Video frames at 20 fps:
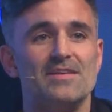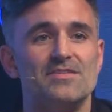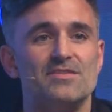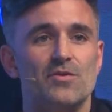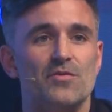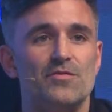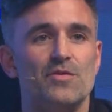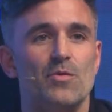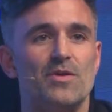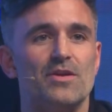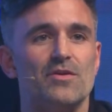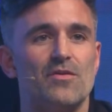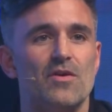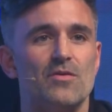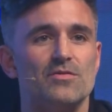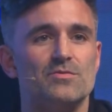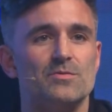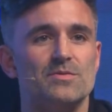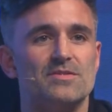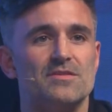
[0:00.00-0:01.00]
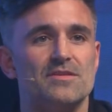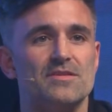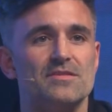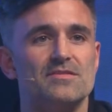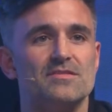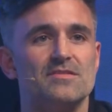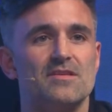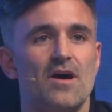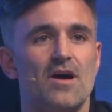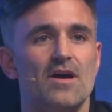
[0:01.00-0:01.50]
So if you want to grow to a certain
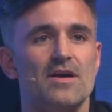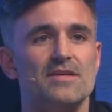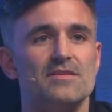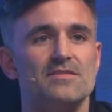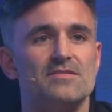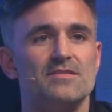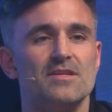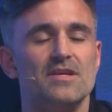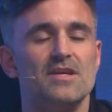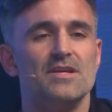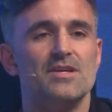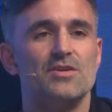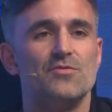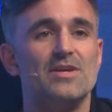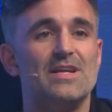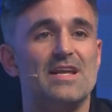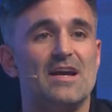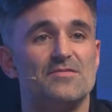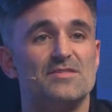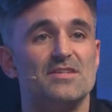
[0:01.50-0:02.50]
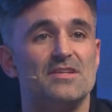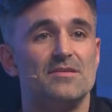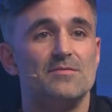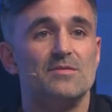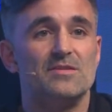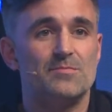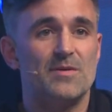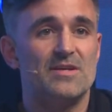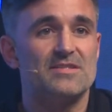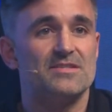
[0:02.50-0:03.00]
size, you really have to,
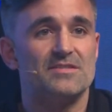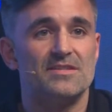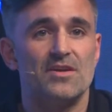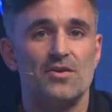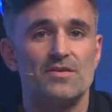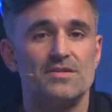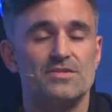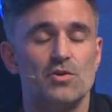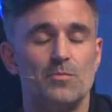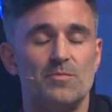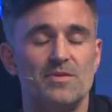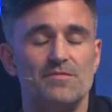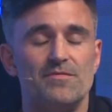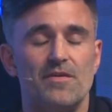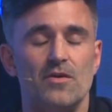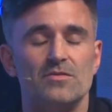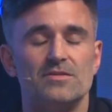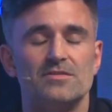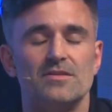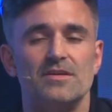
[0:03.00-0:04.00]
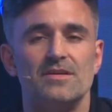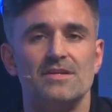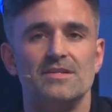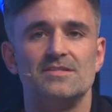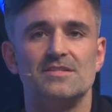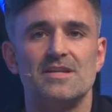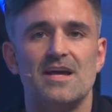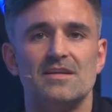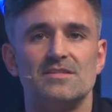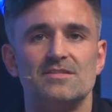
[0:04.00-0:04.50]
especially as an Irish company, focus on
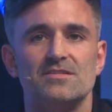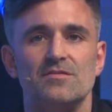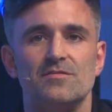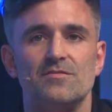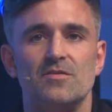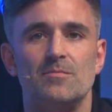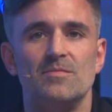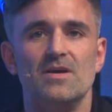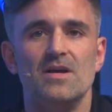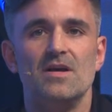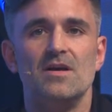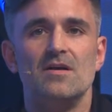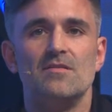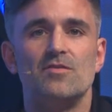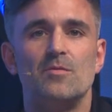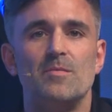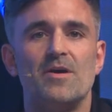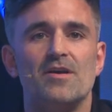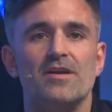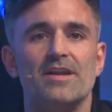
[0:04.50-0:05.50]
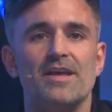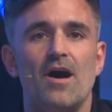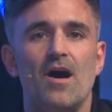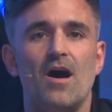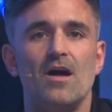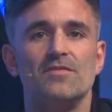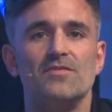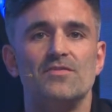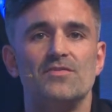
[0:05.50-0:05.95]
international from early on.